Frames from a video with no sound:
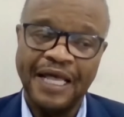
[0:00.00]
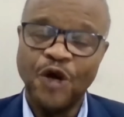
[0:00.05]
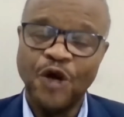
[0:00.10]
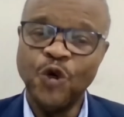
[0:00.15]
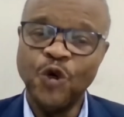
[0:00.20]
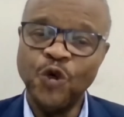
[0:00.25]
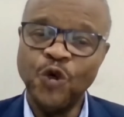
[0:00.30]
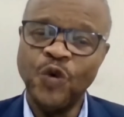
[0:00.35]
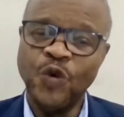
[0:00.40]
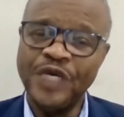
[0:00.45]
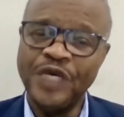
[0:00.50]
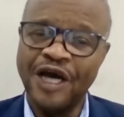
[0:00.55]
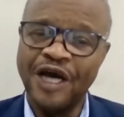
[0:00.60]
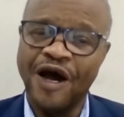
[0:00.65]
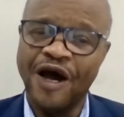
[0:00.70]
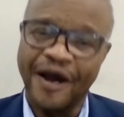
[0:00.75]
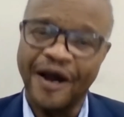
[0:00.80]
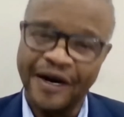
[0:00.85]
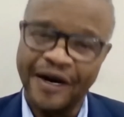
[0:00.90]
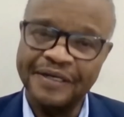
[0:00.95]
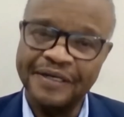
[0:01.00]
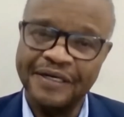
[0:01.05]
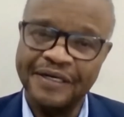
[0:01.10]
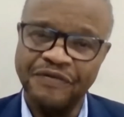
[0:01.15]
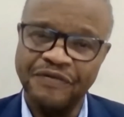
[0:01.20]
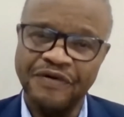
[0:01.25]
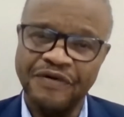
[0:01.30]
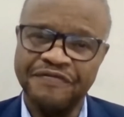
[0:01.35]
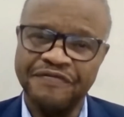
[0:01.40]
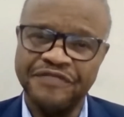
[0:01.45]
Who We Are
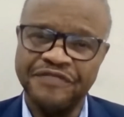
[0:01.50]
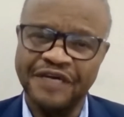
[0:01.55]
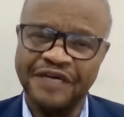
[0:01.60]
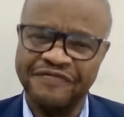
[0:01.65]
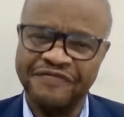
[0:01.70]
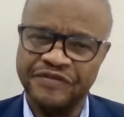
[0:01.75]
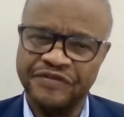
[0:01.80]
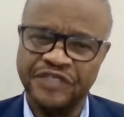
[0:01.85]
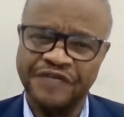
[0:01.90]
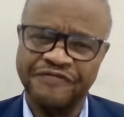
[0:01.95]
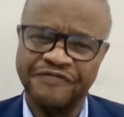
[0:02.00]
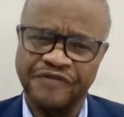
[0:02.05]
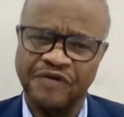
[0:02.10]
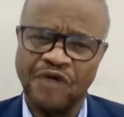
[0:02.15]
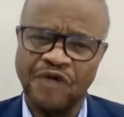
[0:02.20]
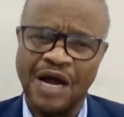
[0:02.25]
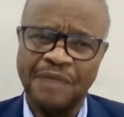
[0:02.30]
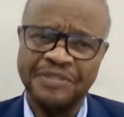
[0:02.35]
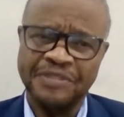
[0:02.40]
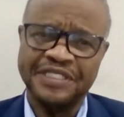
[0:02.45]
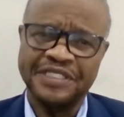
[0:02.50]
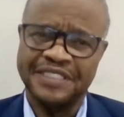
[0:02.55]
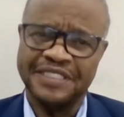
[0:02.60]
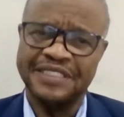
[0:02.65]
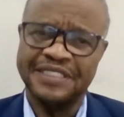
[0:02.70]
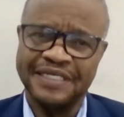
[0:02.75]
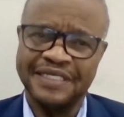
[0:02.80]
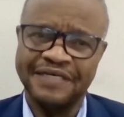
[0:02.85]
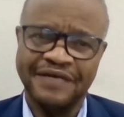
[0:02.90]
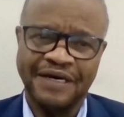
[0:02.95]
with Jeffrey
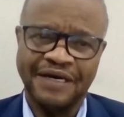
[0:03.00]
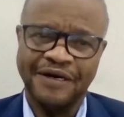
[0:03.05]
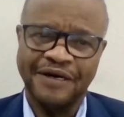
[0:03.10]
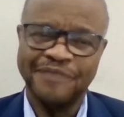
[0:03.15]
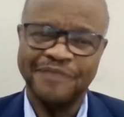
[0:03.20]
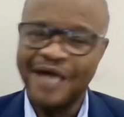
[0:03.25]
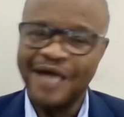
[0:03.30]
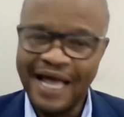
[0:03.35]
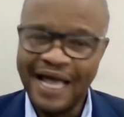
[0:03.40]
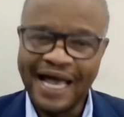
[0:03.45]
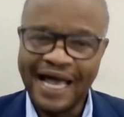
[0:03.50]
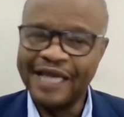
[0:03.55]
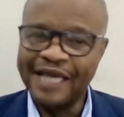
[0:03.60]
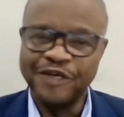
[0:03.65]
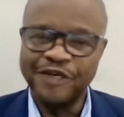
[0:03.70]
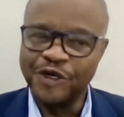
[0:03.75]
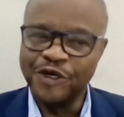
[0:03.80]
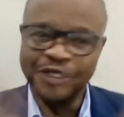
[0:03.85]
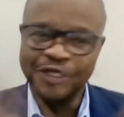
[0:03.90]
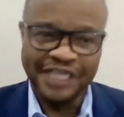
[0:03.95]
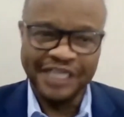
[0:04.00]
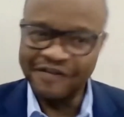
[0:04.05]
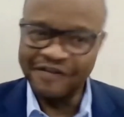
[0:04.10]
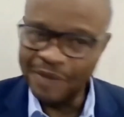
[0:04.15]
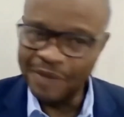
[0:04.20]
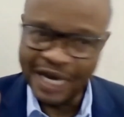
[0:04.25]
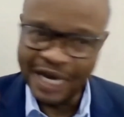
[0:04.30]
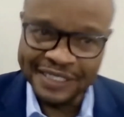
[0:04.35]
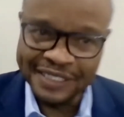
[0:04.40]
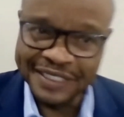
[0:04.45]
Robinson. I encourage
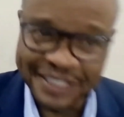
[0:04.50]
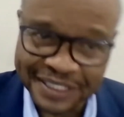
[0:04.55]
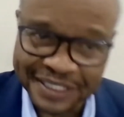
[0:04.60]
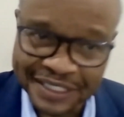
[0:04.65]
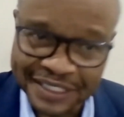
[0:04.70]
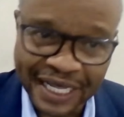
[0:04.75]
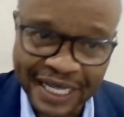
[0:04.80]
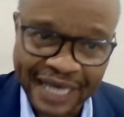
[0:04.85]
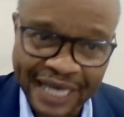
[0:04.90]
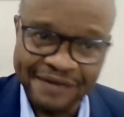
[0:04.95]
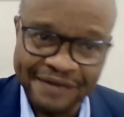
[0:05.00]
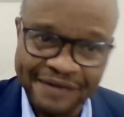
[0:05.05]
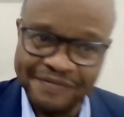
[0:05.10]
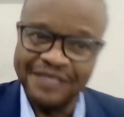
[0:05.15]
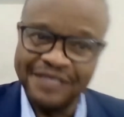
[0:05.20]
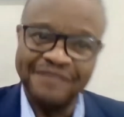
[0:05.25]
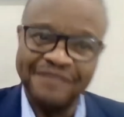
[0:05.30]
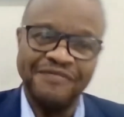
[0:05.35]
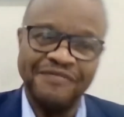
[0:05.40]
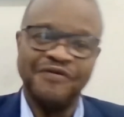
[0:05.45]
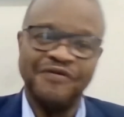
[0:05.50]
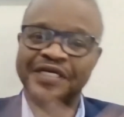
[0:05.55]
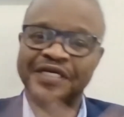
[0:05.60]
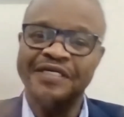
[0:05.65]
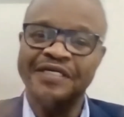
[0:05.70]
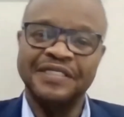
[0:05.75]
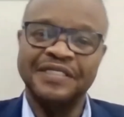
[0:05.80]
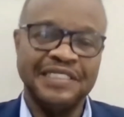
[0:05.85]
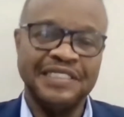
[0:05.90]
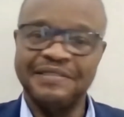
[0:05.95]
everybody to see that. It
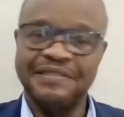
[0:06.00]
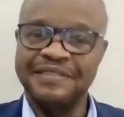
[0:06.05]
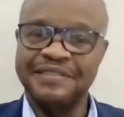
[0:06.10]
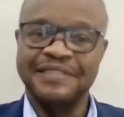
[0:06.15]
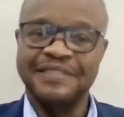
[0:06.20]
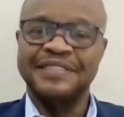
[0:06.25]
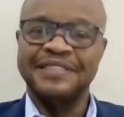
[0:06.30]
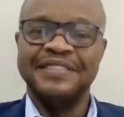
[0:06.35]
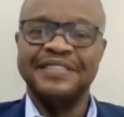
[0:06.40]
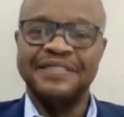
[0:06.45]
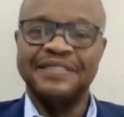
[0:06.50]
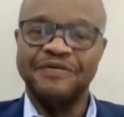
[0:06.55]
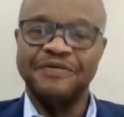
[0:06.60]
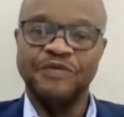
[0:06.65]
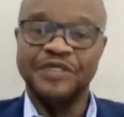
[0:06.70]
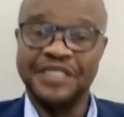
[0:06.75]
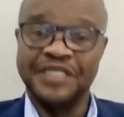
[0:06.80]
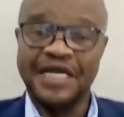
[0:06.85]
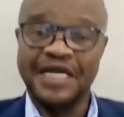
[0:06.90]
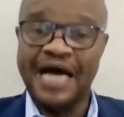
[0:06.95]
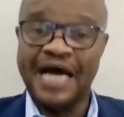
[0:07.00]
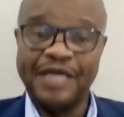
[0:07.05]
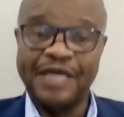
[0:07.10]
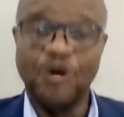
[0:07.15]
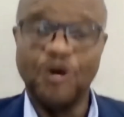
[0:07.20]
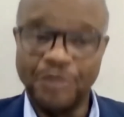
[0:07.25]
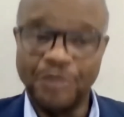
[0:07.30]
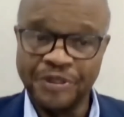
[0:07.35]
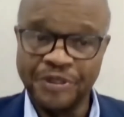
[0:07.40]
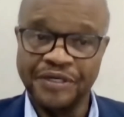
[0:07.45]
really was an eye
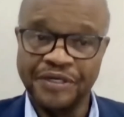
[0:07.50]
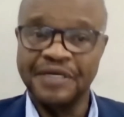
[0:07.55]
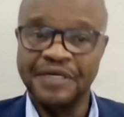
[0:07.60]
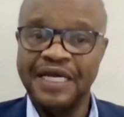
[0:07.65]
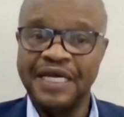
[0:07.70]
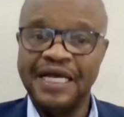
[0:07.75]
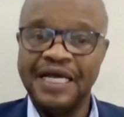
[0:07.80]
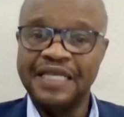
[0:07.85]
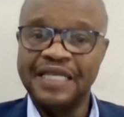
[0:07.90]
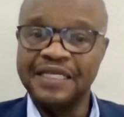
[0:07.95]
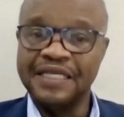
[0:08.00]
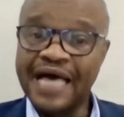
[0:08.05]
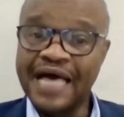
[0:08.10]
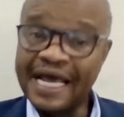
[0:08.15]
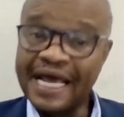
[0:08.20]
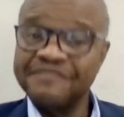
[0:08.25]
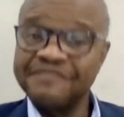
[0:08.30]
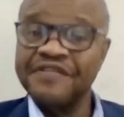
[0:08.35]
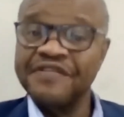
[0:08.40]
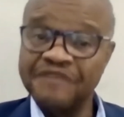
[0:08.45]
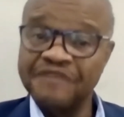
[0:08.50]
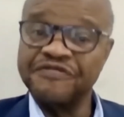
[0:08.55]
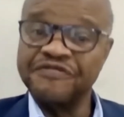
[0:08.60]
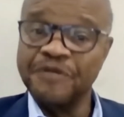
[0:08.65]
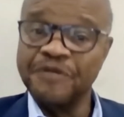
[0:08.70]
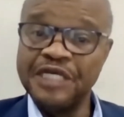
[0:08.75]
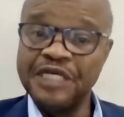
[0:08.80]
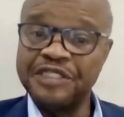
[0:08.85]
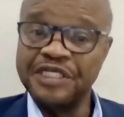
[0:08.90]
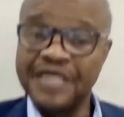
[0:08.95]
opener. A lot of the
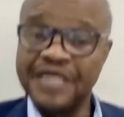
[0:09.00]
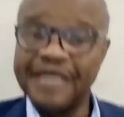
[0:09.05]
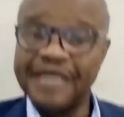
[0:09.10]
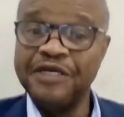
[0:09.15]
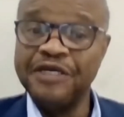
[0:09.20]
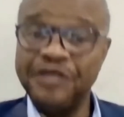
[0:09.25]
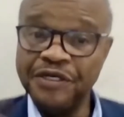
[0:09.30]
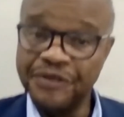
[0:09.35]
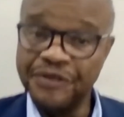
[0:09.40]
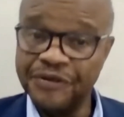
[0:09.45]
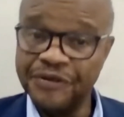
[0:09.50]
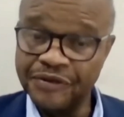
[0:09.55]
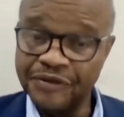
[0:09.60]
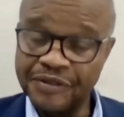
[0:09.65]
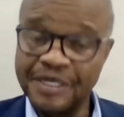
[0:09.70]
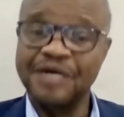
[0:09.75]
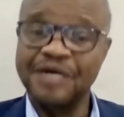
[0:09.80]
information I knew,